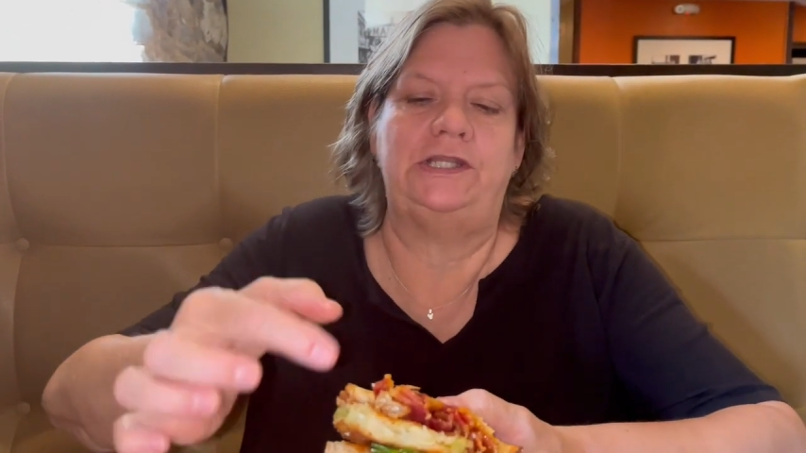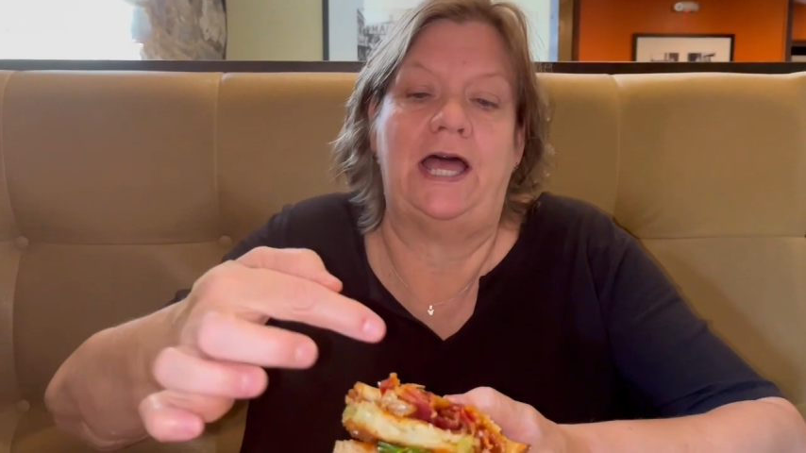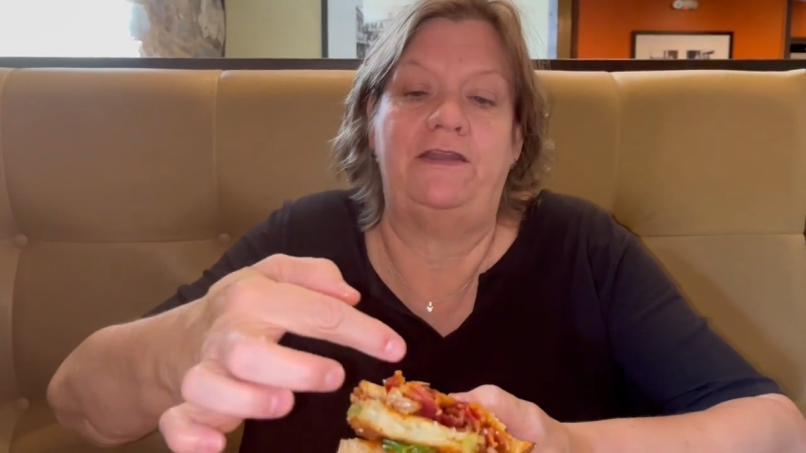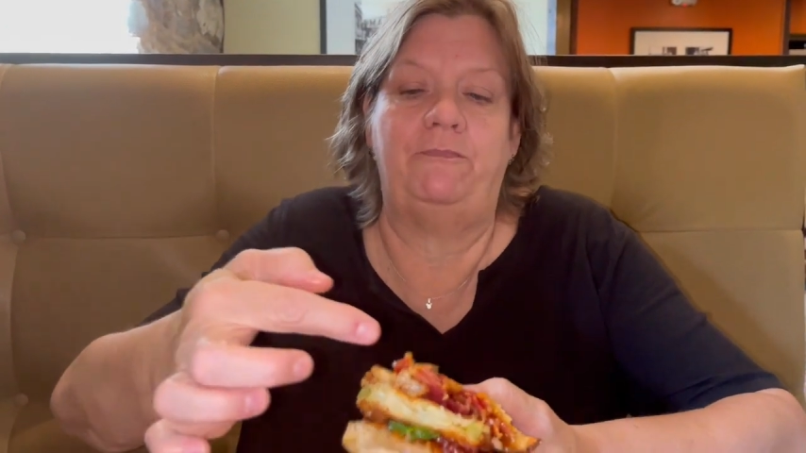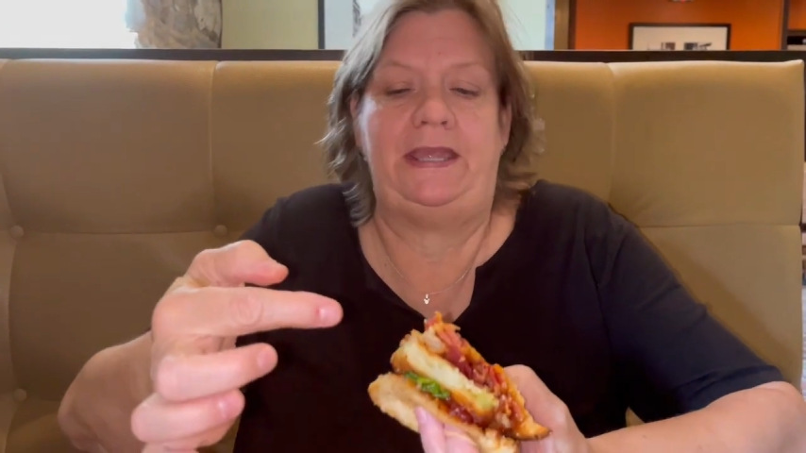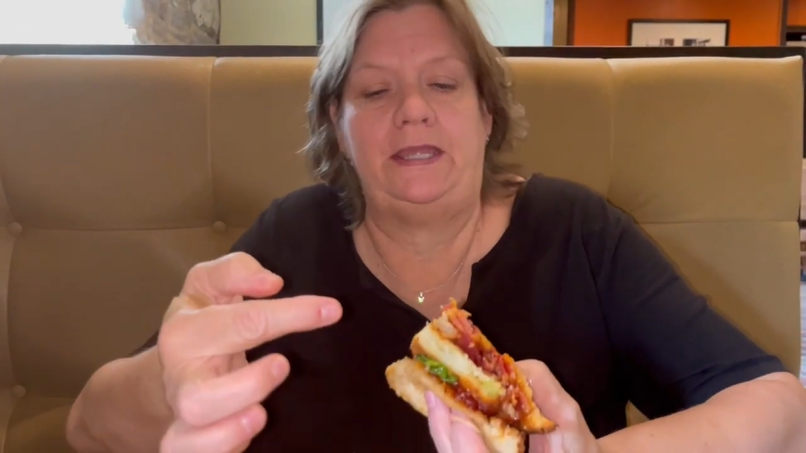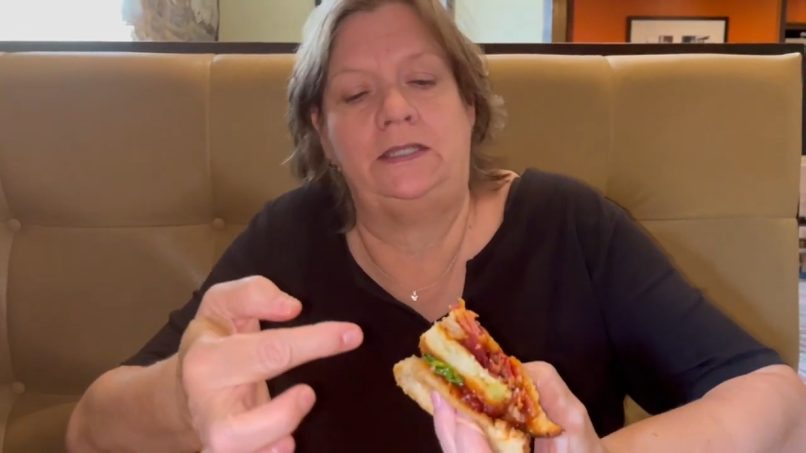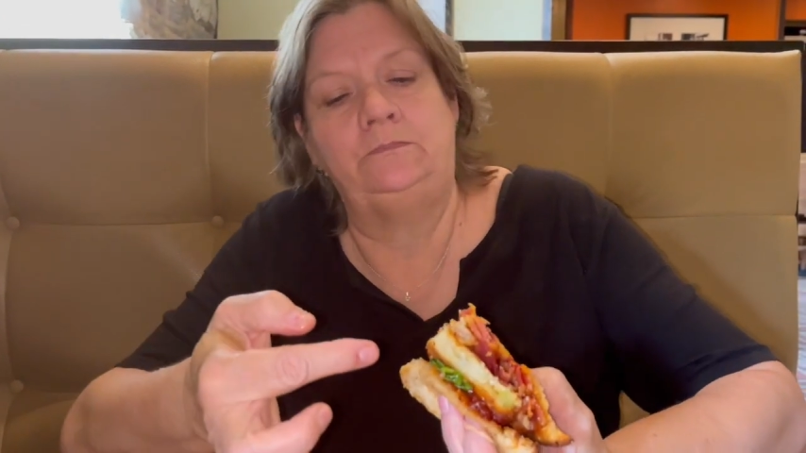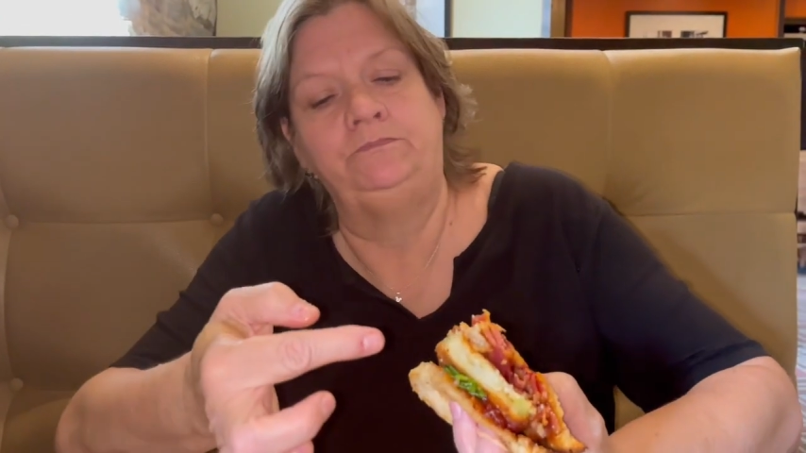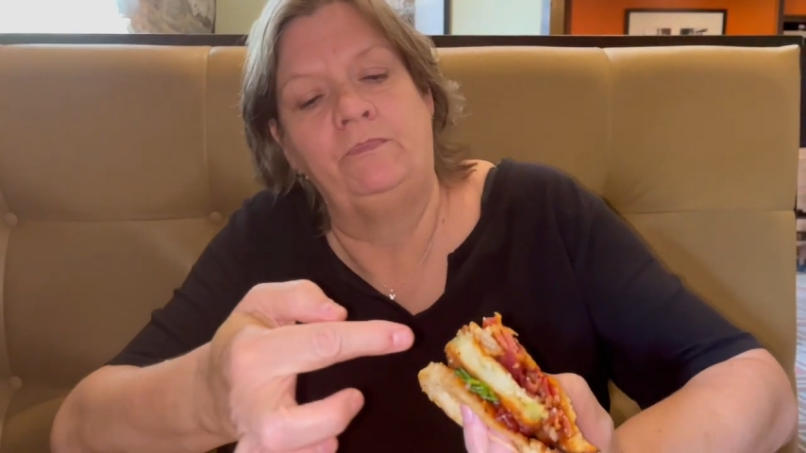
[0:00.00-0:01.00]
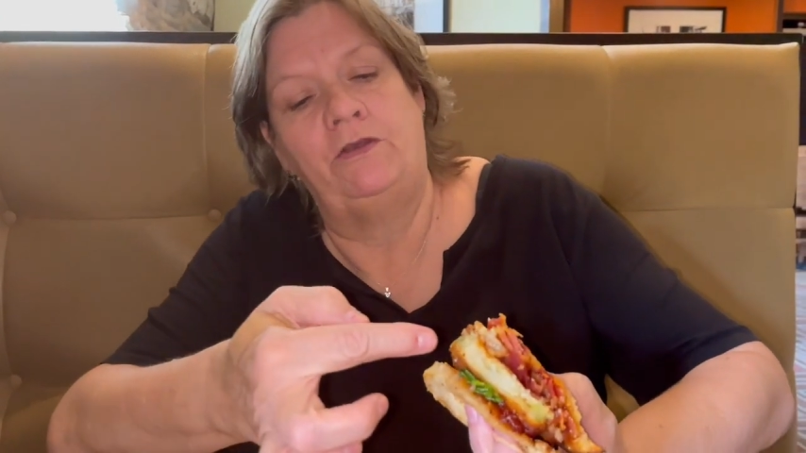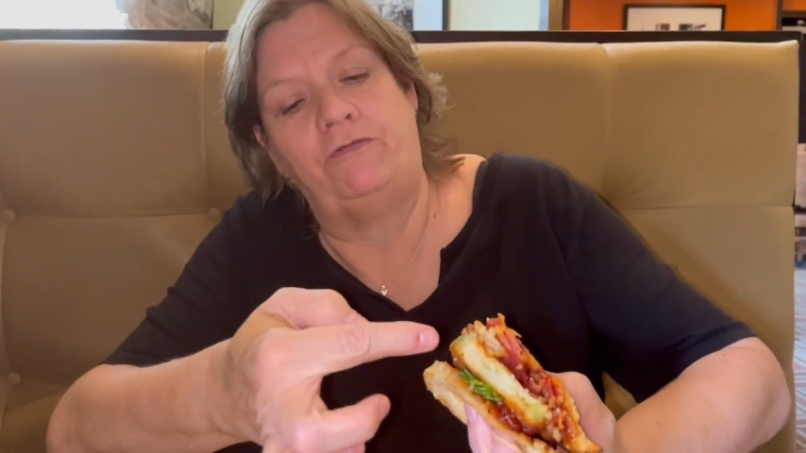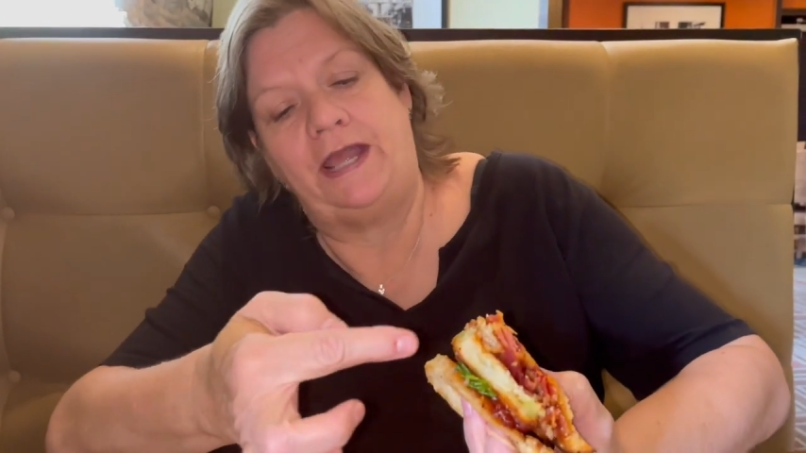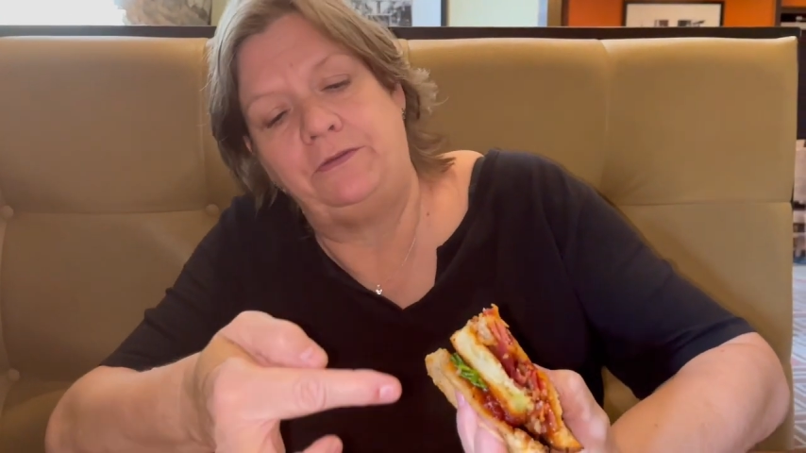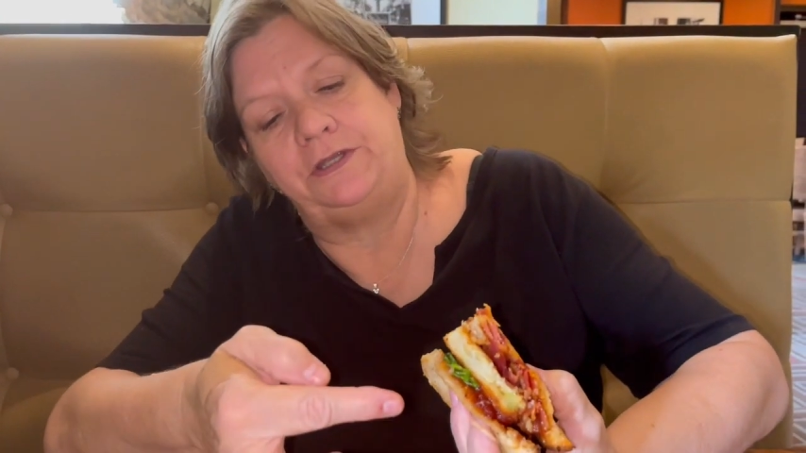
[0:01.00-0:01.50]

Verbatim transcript: A lot of bacon, fried